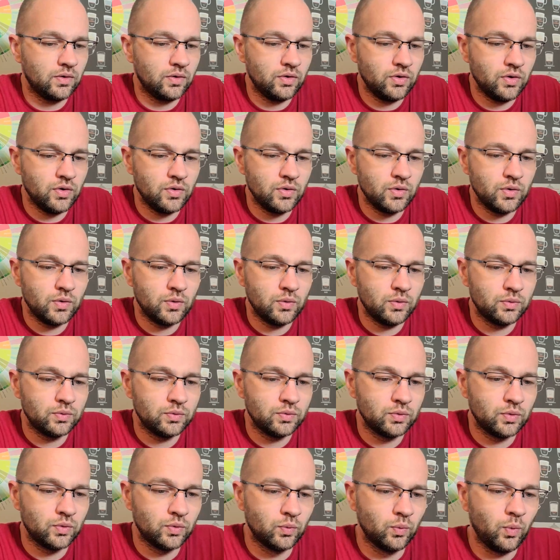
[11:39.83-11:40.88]

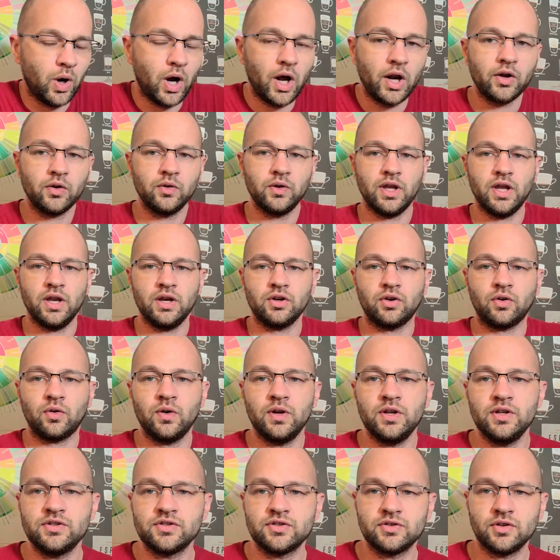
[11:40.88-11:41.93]
you want to
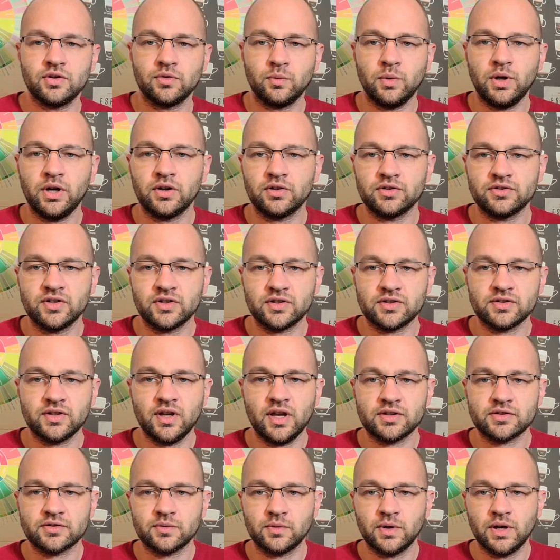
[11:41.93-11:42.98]
increase your winter
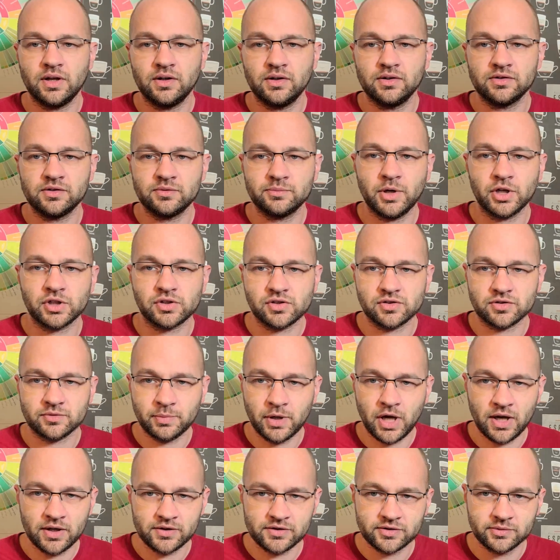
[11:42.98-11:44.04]
success rate as much as
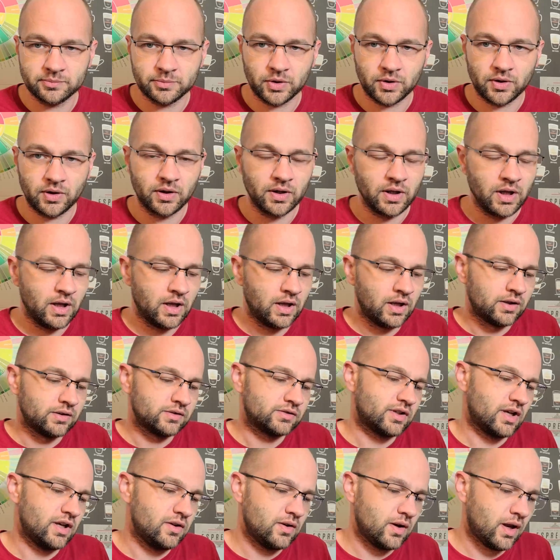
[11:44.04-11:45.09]
possible,
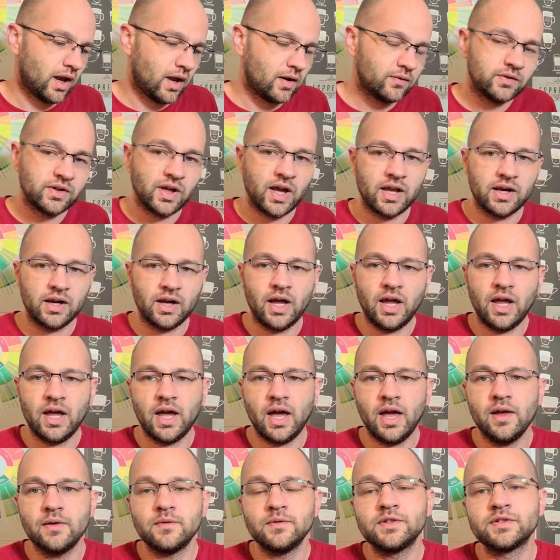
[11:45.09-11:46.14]
say you have 10
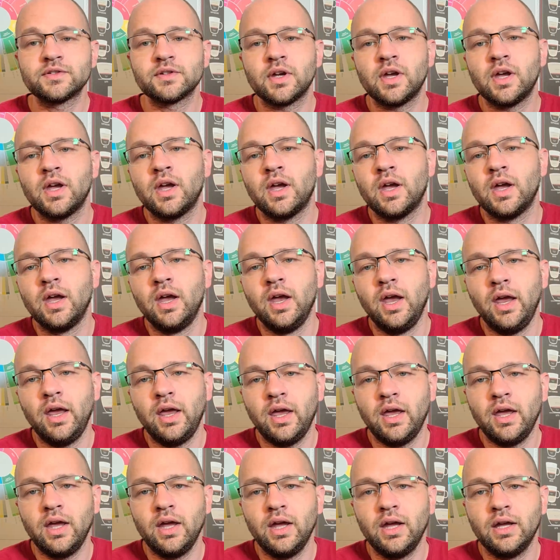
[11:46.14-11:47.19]
hives
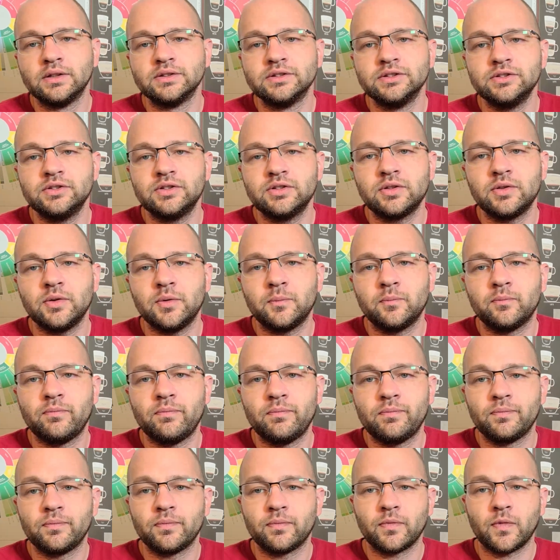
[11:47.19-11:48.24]
and
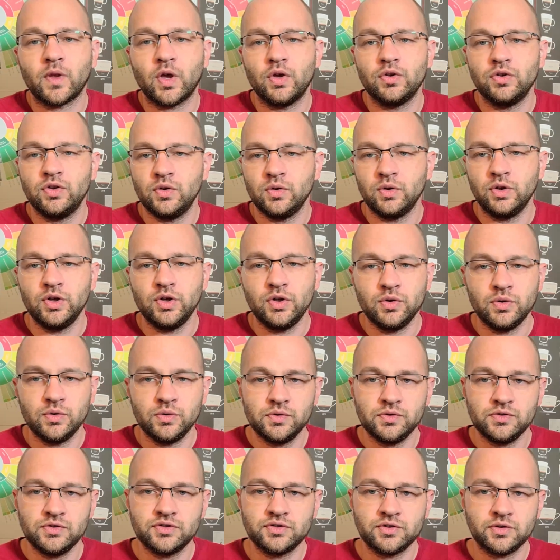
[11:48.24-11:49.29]
you
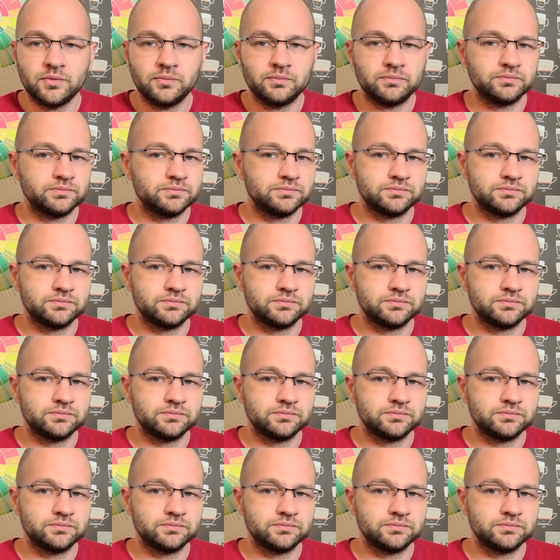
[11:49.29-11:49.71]
lose